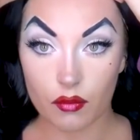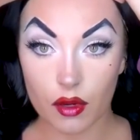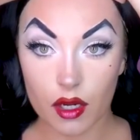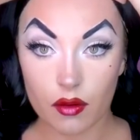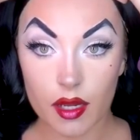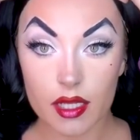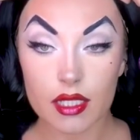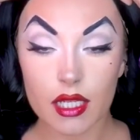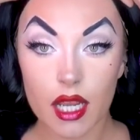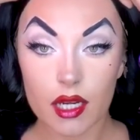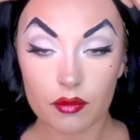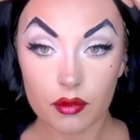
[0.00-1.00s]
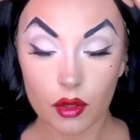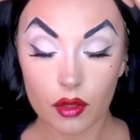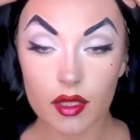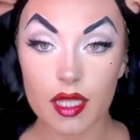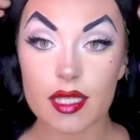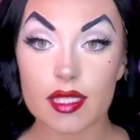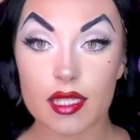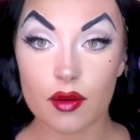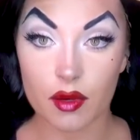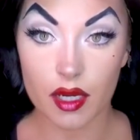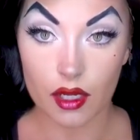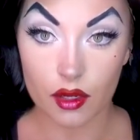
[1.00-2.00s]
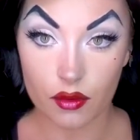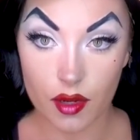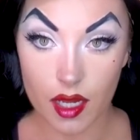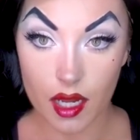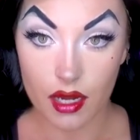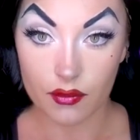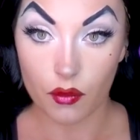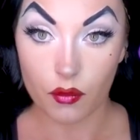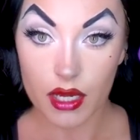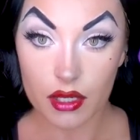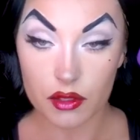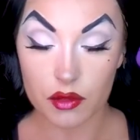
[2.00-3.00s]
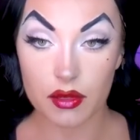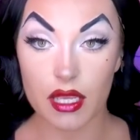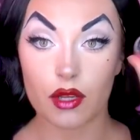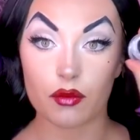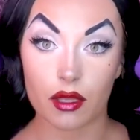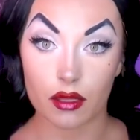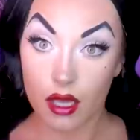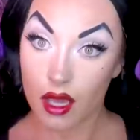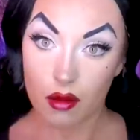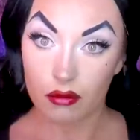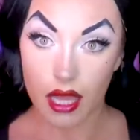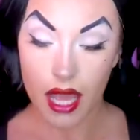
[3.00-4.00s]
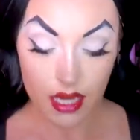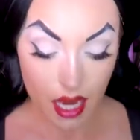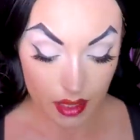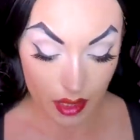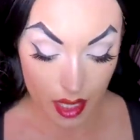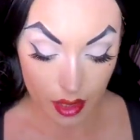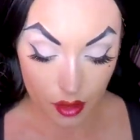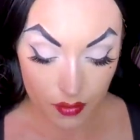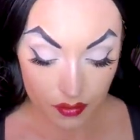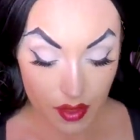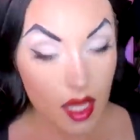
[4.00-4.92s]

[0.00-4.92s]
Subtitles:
we're going to kind of pull this and we're gonna create kind of a widow's peak with black eyeliner.